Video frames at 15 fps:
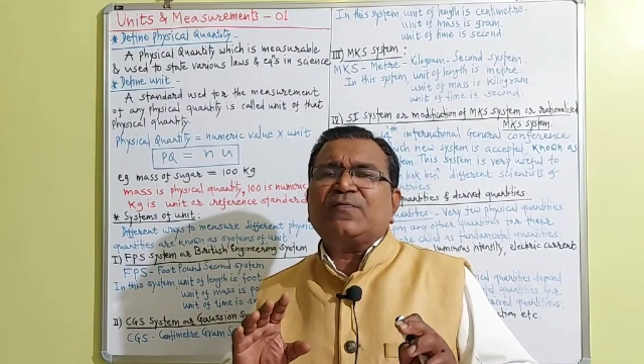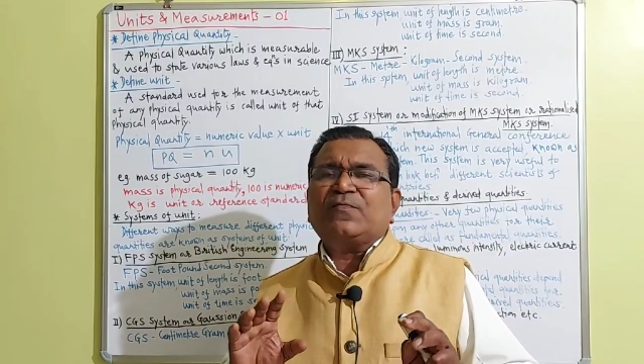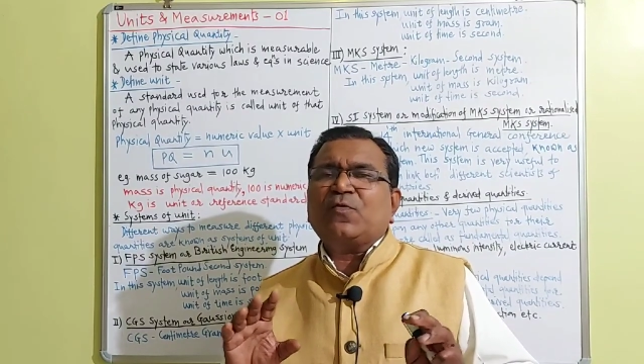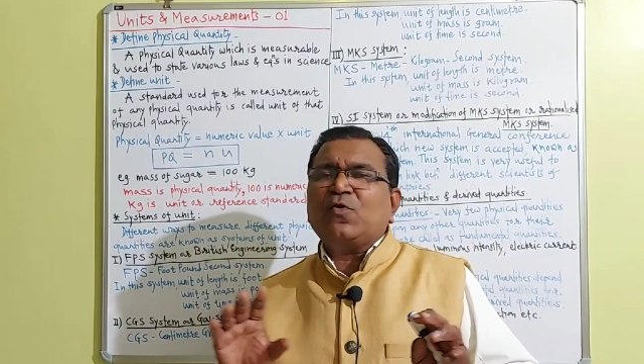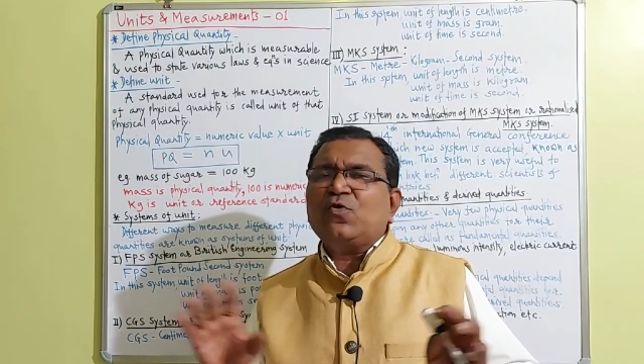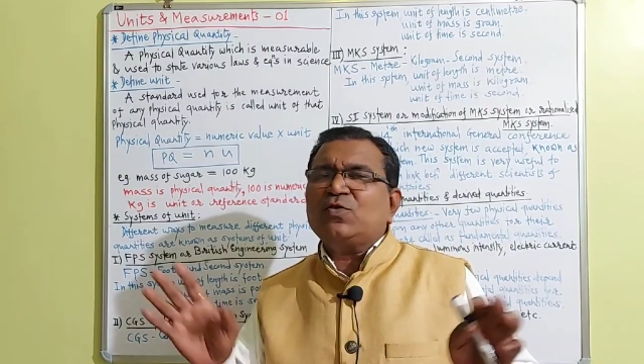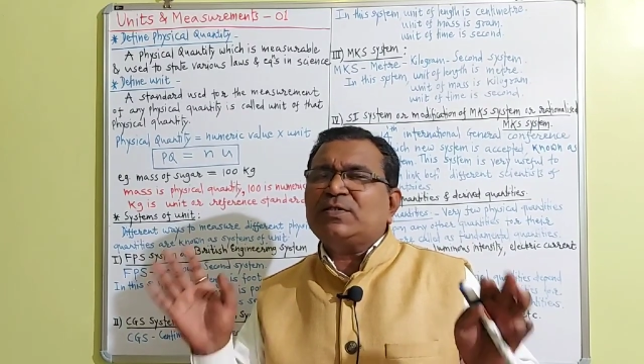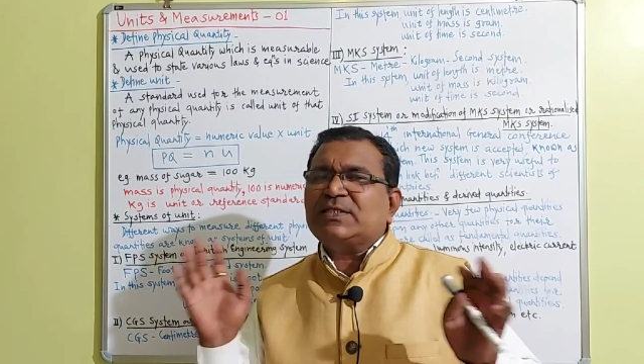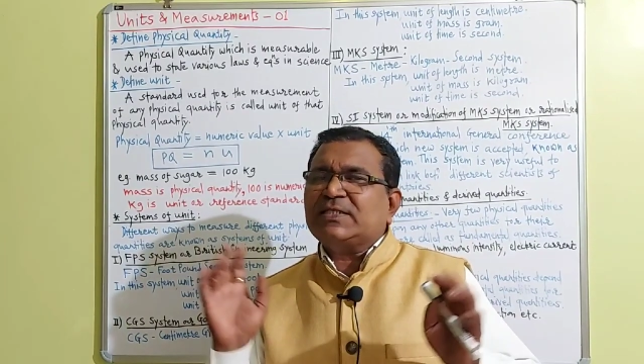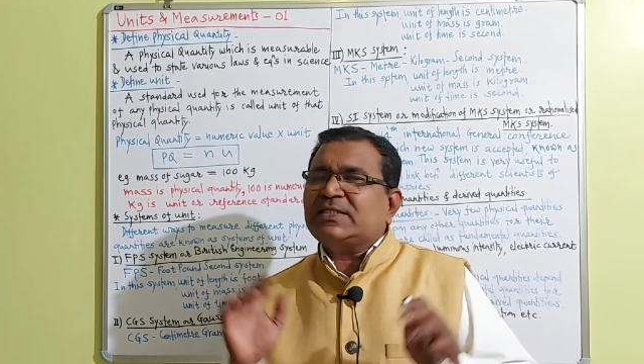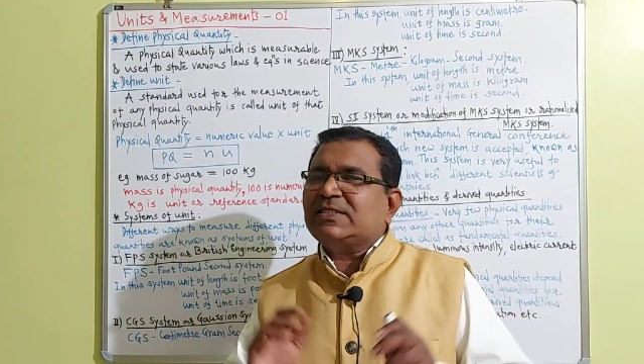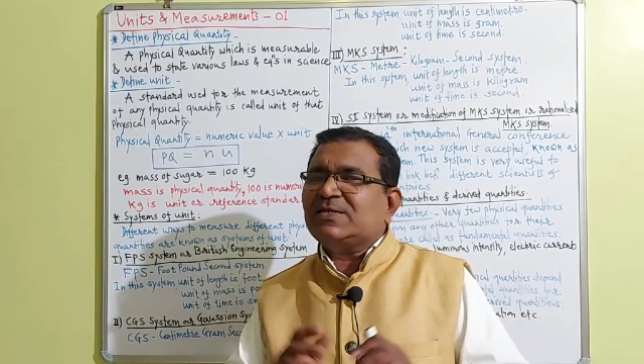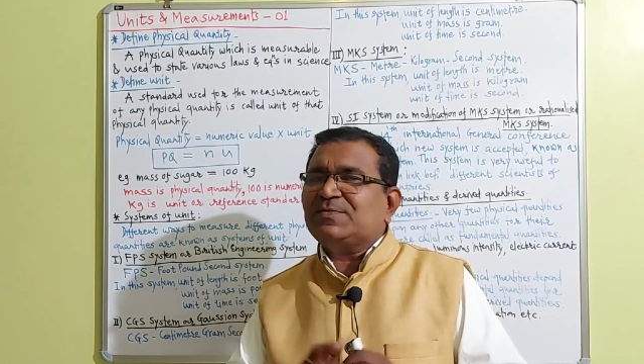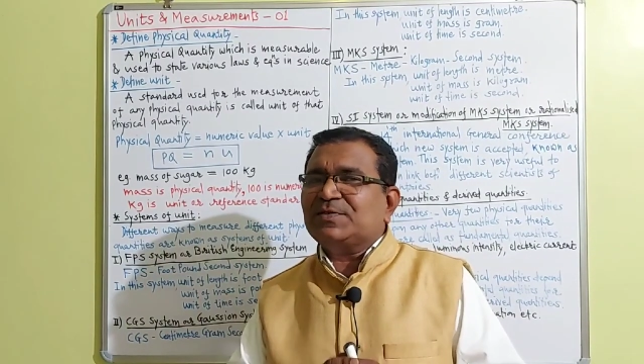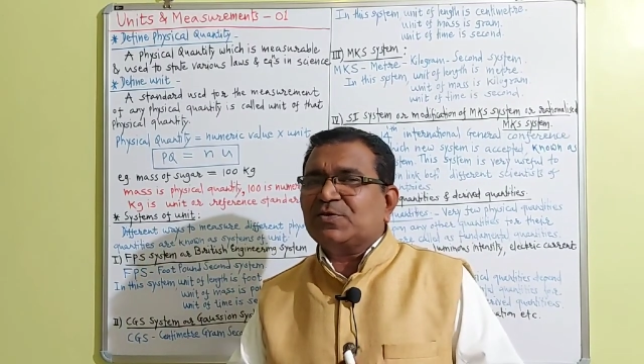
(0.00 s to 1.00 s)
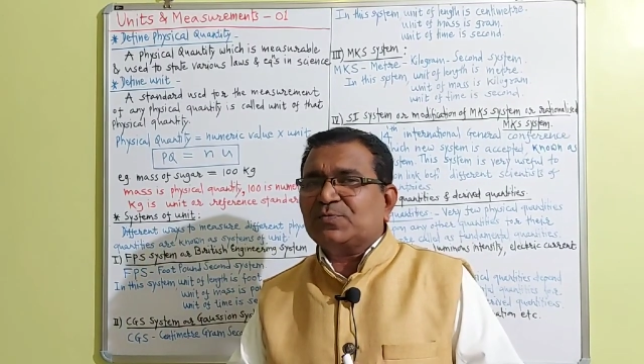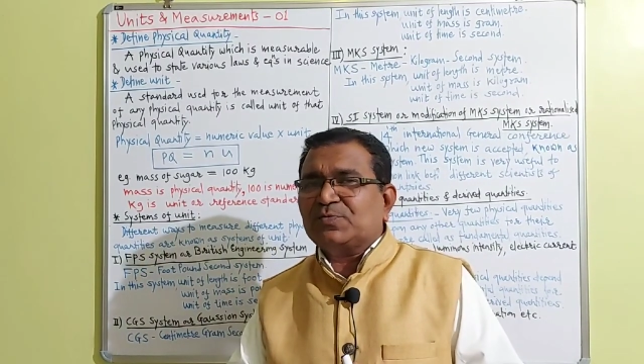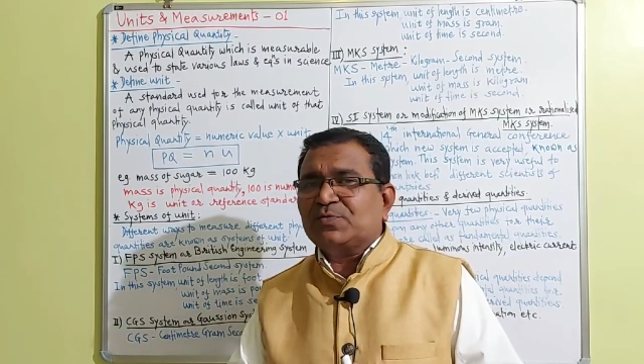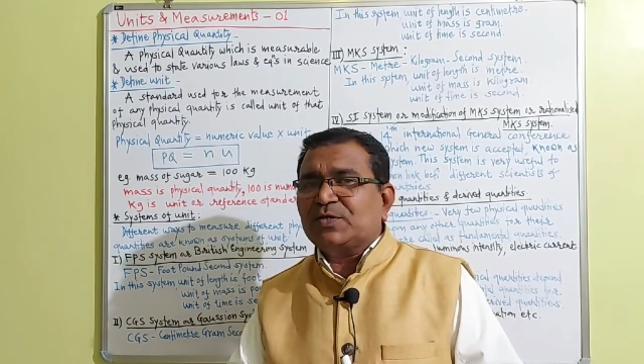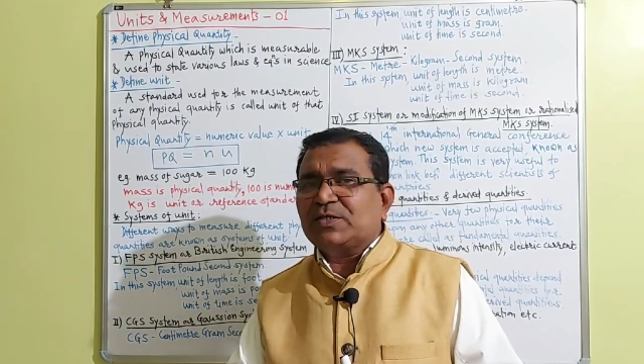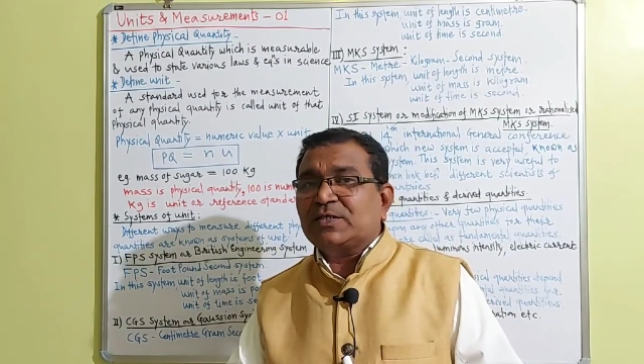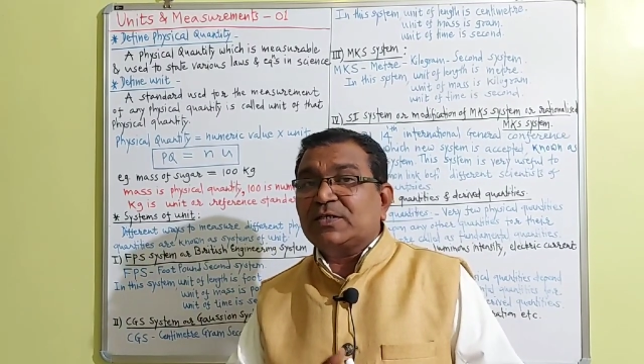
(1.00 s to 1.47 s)
4 systems of
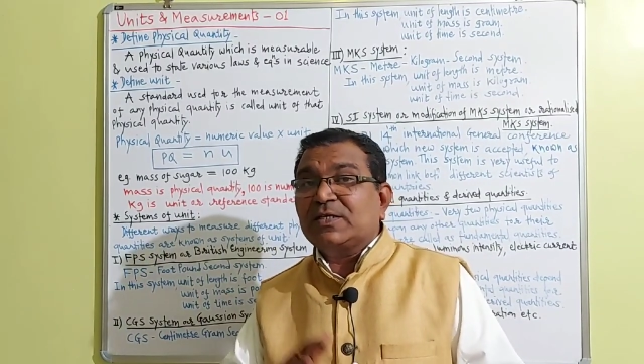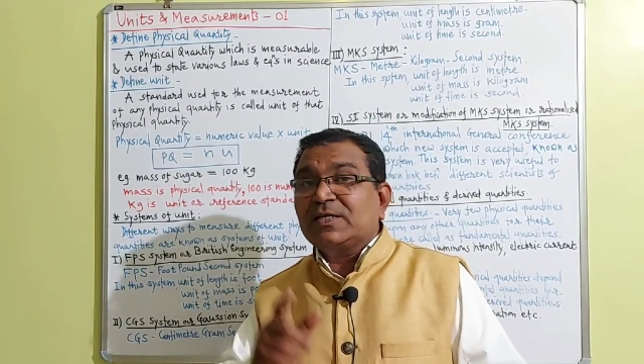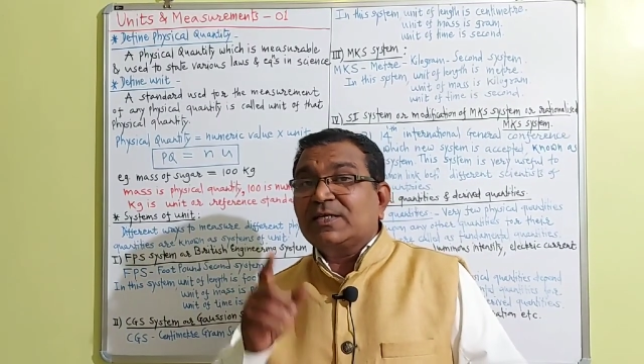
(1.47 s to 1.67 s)
unit.